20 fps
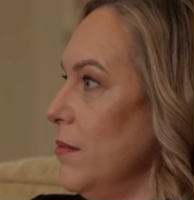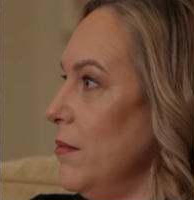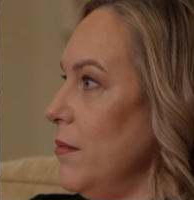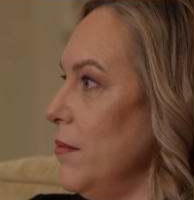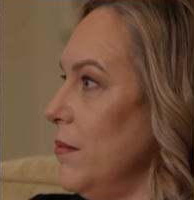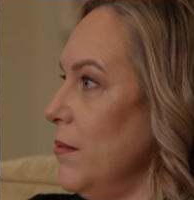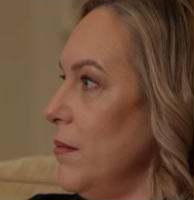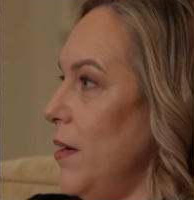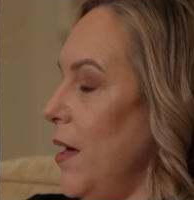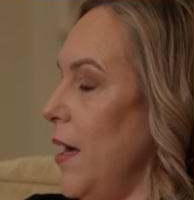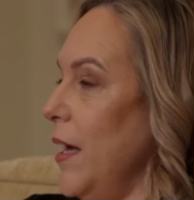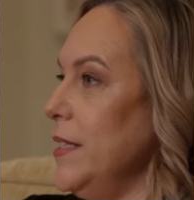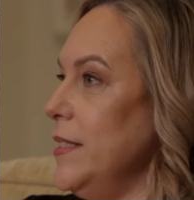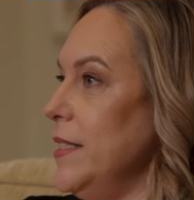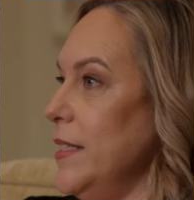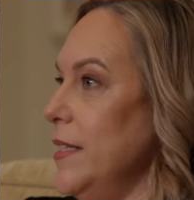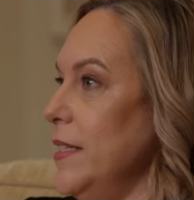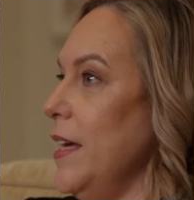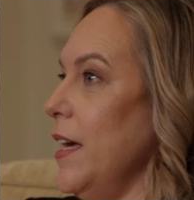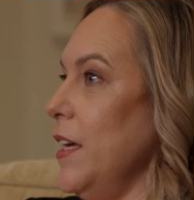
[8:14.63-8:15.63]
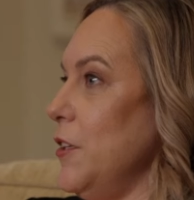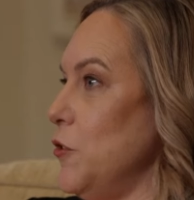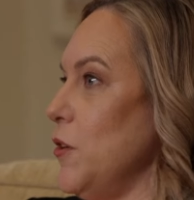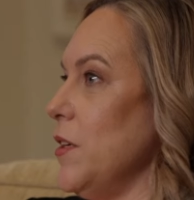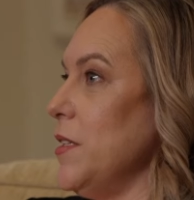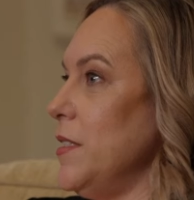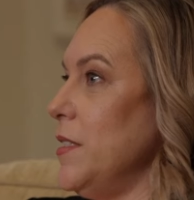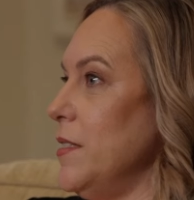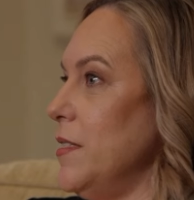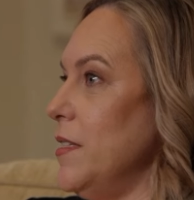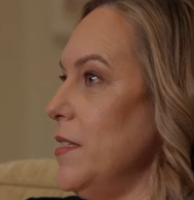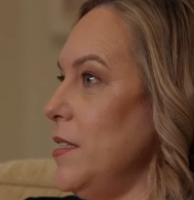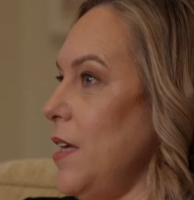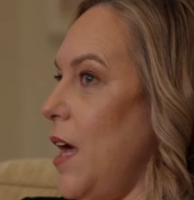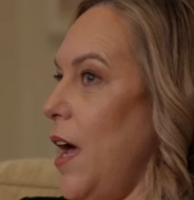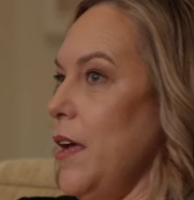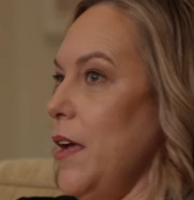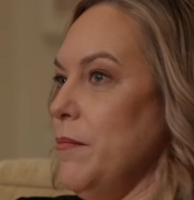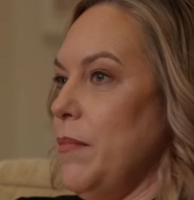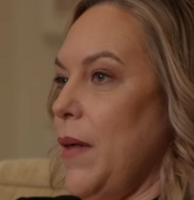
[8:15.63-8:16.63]
Yeah. I did not trust the system.
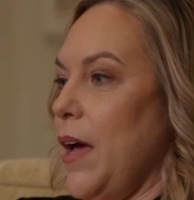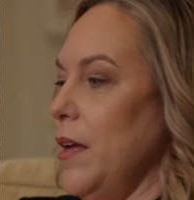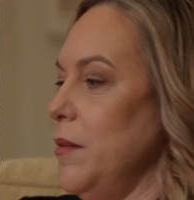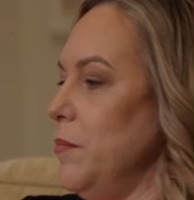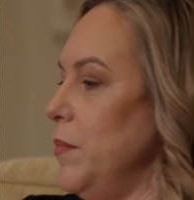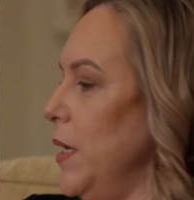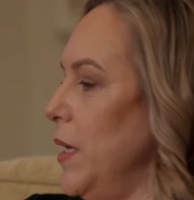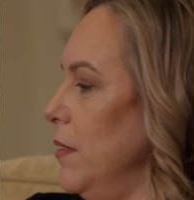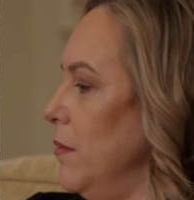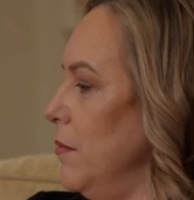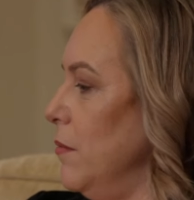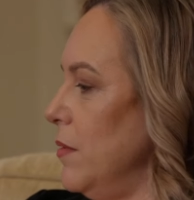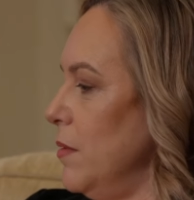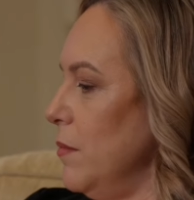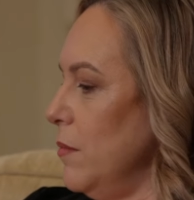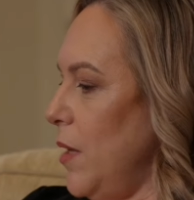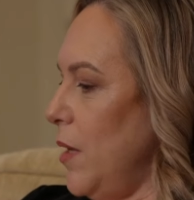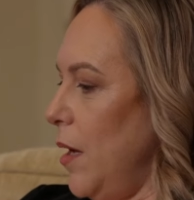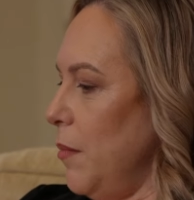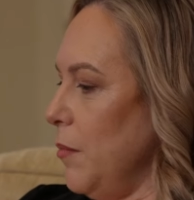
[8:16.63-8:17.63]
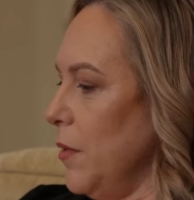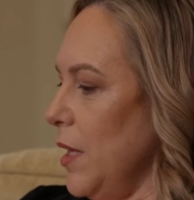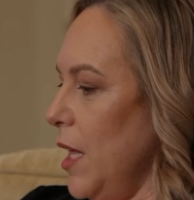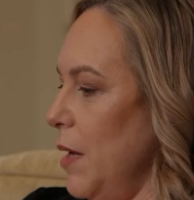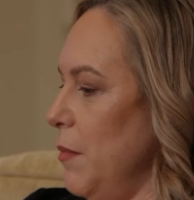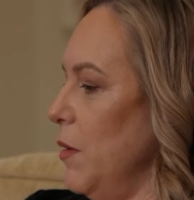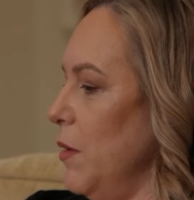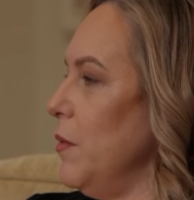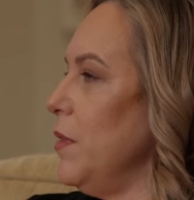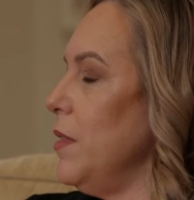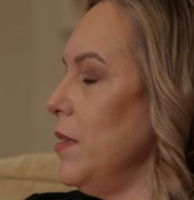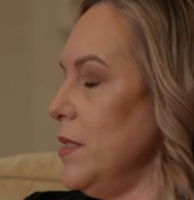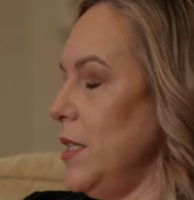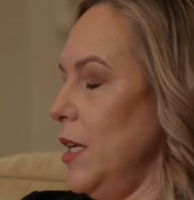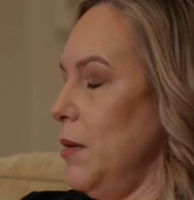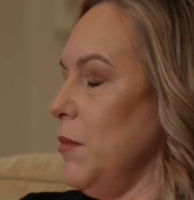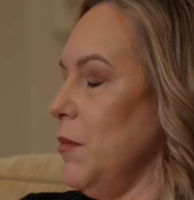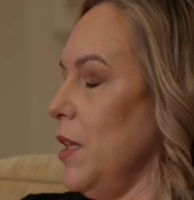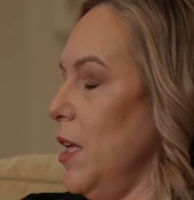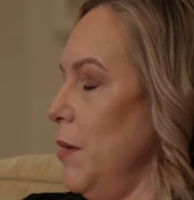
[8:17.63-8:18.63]
I'd been climbing with the
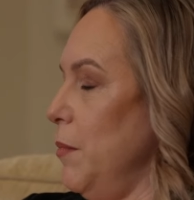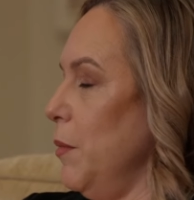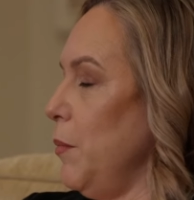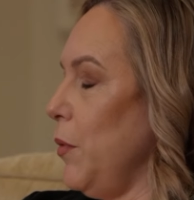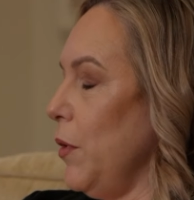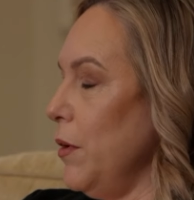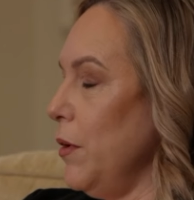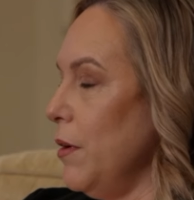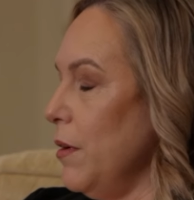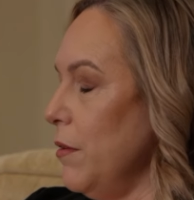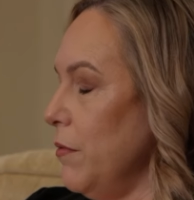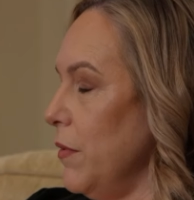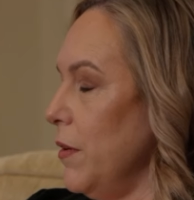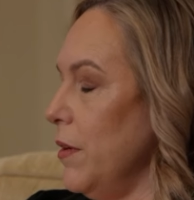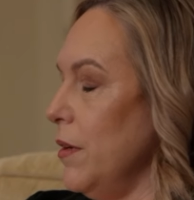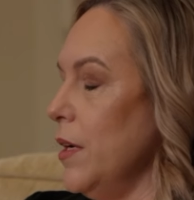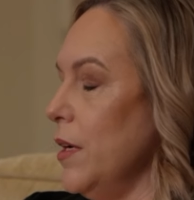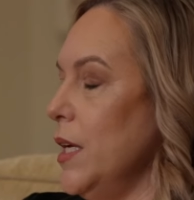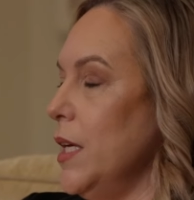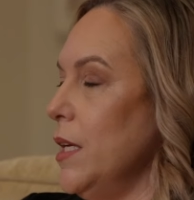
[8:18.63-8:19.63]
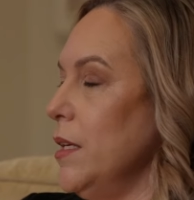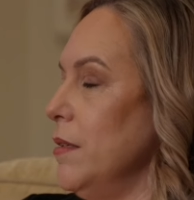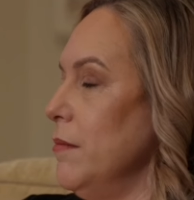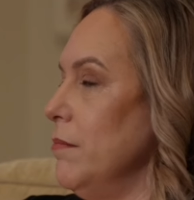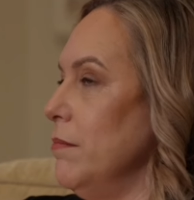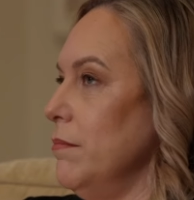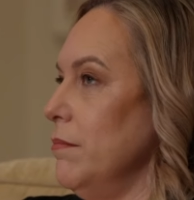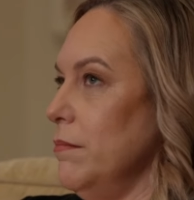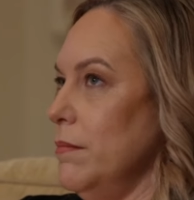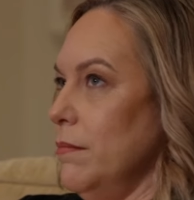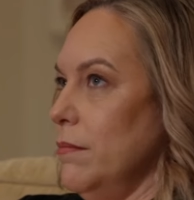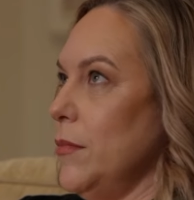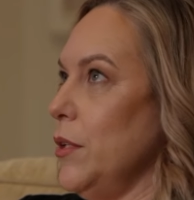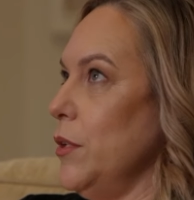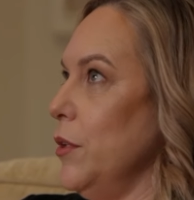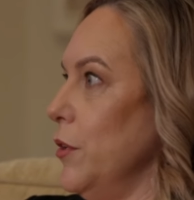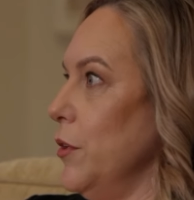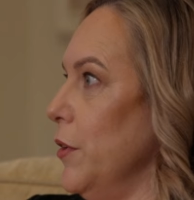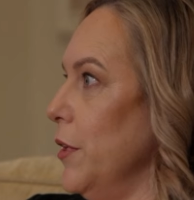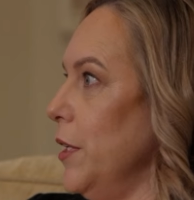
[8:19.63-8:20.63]
same climbing partner for
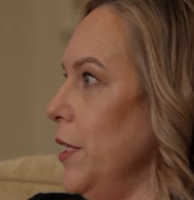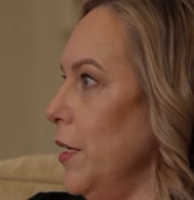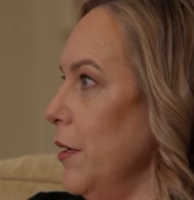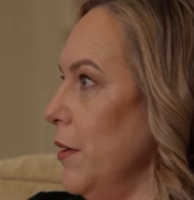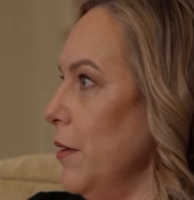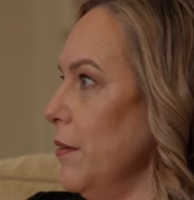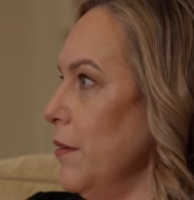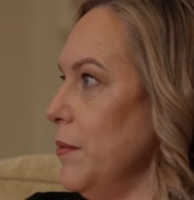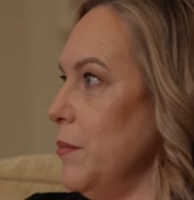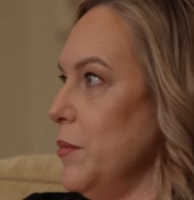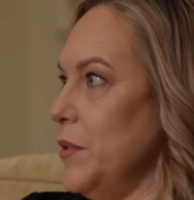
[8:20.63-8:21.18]
a good year.